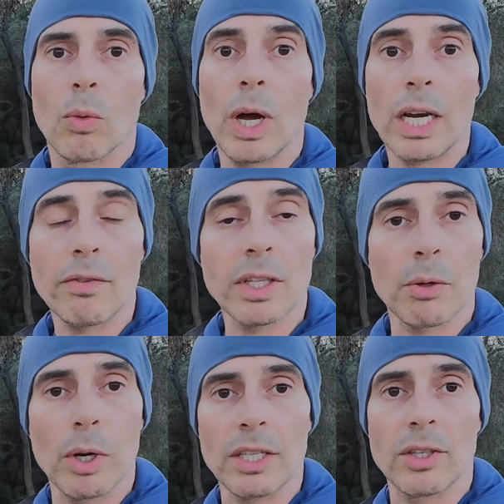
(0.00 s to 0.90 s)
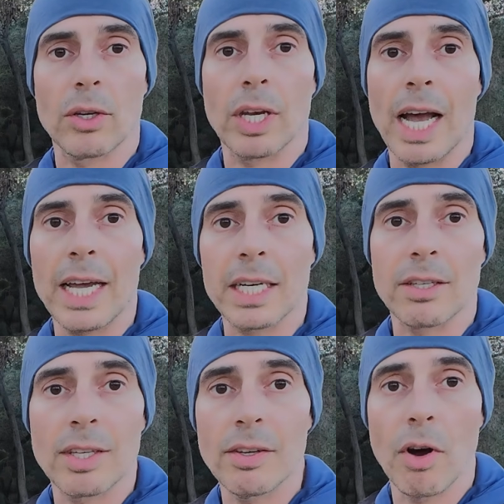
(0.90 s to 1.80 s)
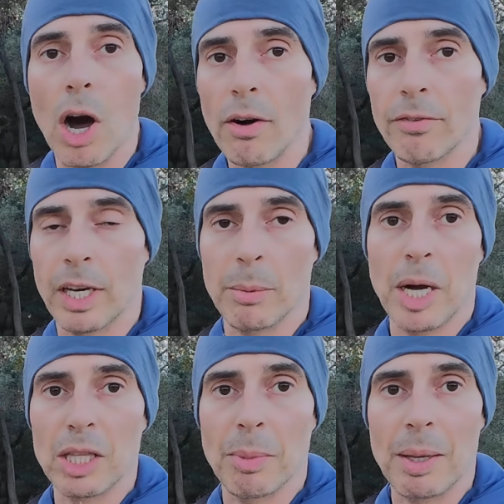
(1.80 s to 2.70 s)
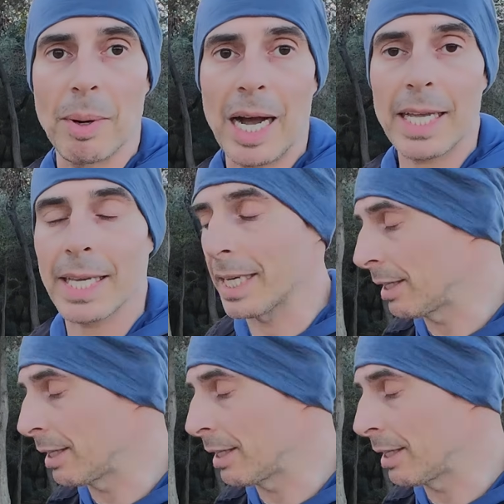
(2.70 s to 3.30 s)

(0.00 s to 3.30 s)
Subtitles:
One of the questions I receive often about my bike